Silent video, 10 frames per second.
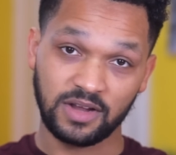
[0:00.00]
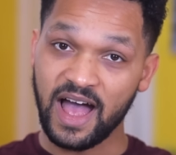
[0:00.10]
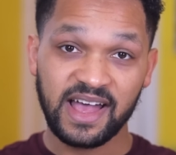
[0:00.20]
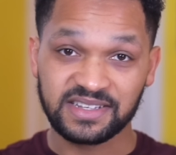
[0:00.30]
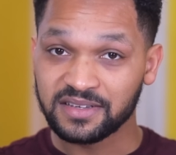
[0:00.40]

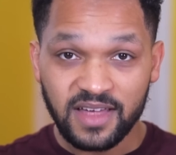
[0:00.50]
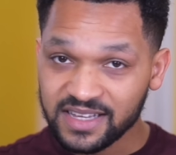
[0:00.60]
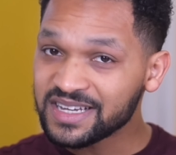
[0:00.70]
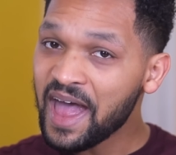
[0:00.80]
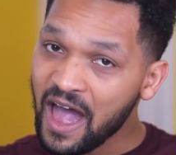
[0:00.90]
guys,
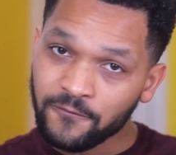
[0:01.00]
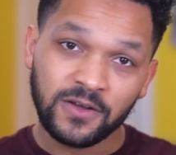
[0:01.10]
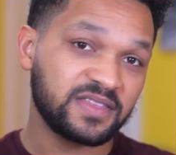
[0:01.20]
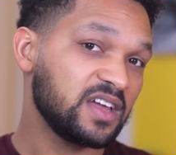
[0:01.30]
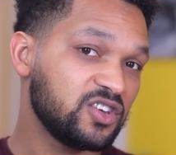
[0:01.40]
that's
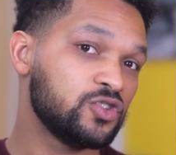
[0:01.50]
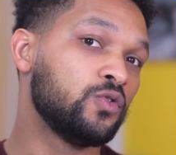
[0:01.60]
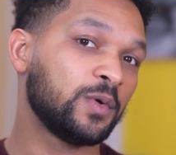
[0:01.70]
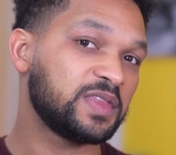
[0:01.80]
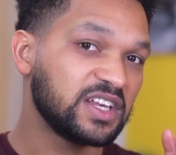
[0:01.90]
everything new
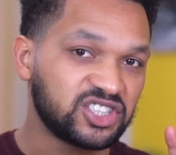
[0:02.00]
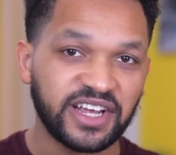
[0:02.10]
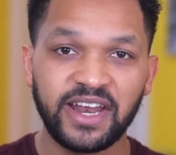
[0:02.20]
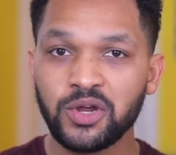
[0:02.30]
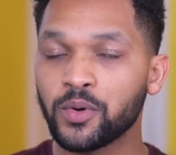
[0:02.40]
with the
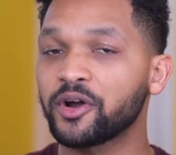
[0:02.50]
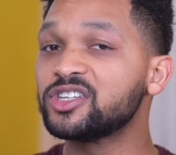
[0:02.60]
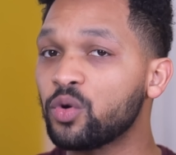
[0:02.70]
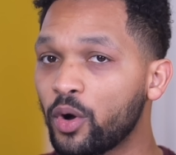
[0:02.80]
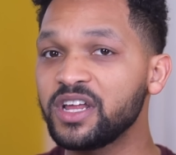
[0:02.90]
January
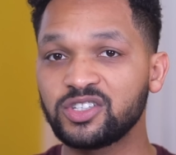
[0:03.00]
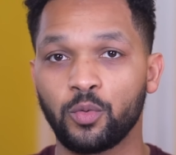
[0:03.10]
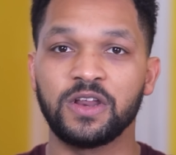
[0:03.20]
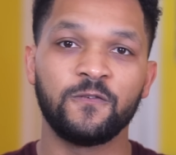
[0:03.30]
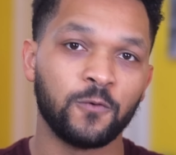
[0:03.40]

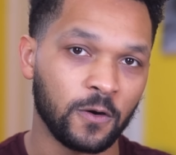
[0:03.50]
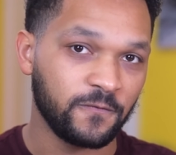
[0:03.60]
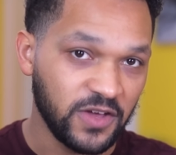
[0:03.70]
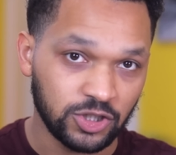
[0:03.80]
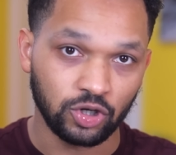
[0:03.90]
2024
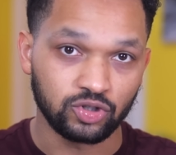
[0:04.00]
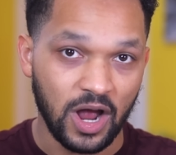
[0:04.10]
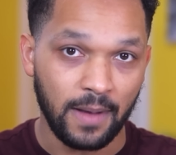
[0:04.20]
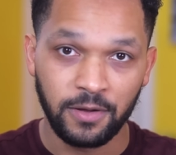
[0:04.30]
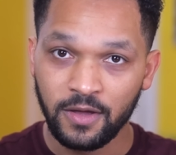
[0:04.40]
feature
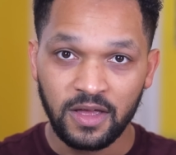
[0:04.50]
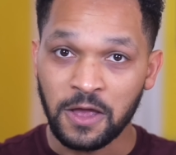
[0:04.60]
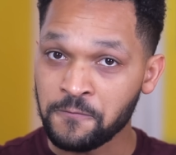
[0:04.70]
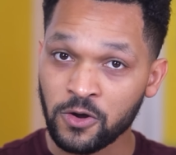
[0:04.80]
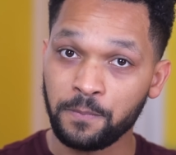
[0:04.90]
drop.
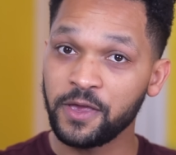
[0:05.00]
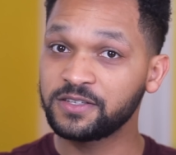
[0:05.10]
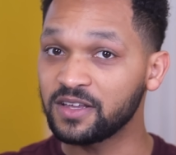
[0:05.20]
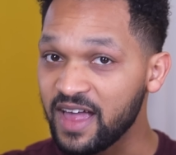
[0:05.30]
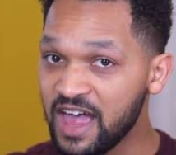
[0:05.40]
If you're a
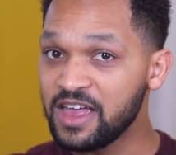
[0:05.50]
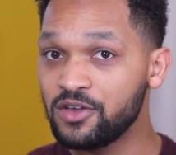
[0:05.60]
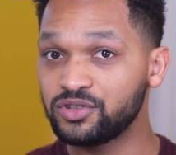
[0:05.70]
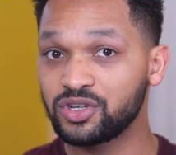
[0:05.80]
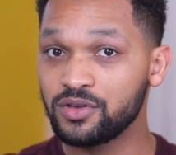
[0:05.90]
Pixel 8
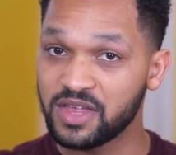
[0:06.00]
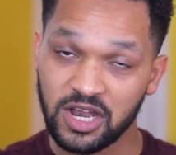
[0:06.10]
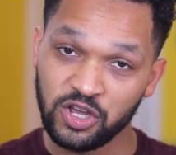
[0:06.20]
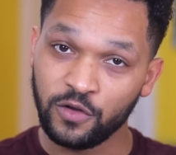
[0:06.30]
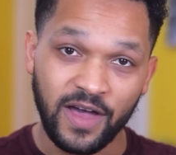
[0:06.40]
user,
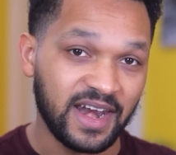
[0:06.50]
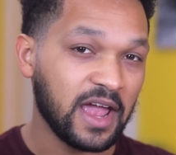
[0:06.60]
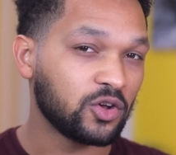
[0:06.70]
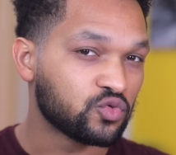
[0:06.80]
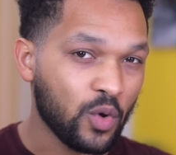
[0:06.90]
then you've had
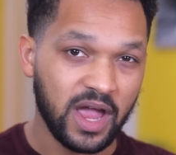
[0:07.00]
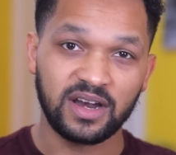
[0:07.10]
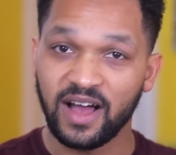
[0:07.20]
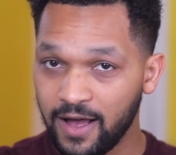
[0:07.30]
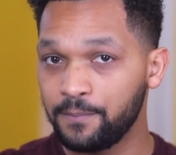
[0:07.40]
a
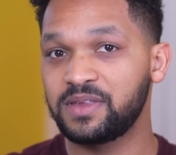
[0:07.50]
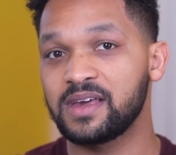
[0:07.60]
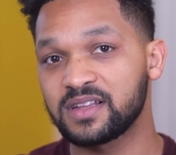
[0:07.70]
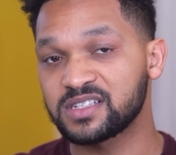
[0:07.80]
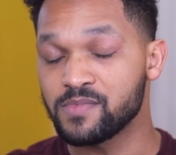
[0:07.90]
great
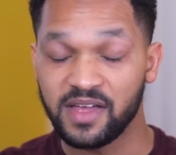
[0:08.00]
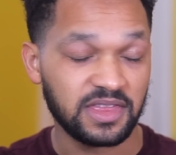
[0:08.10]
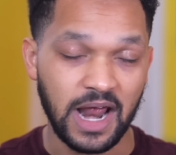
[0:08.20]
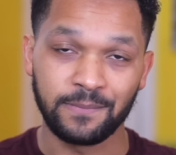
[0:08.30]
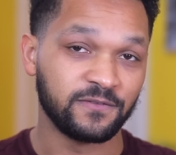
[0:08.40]
update this month
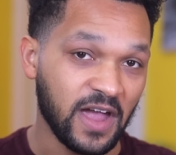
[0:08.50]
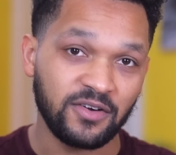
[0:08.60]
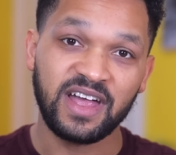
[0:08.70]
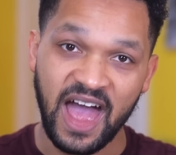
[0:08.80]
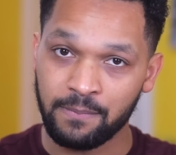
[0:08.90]
and I'm
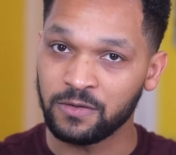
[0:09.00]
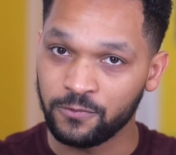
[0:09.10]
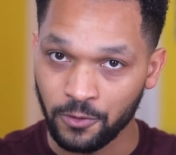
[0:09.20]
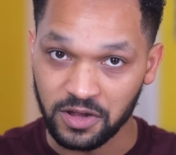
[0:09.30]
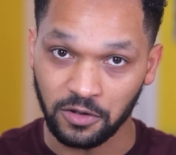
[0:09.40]
very happy
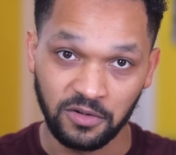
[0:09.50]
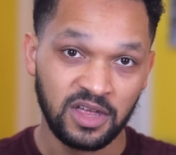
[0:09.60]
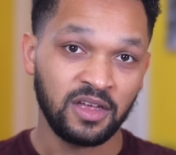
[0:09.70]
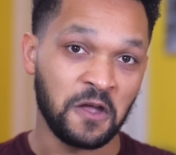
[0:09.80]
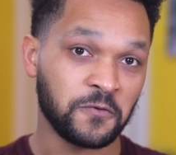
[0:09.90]
for you.
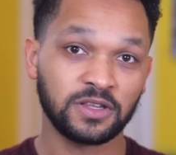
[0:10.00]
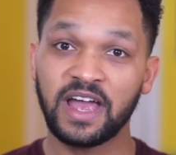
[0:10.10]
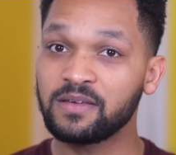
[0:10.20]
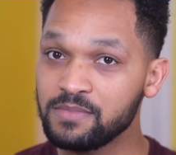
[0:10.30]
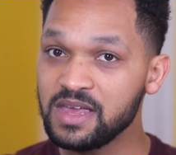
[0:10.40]
If you're
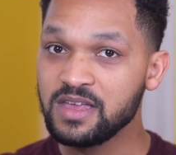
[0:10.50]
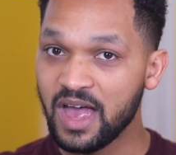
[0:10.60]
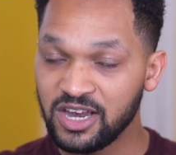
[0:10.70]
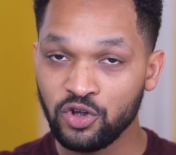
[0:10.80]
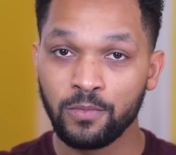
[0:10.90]
like me
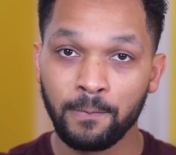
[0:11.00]
and you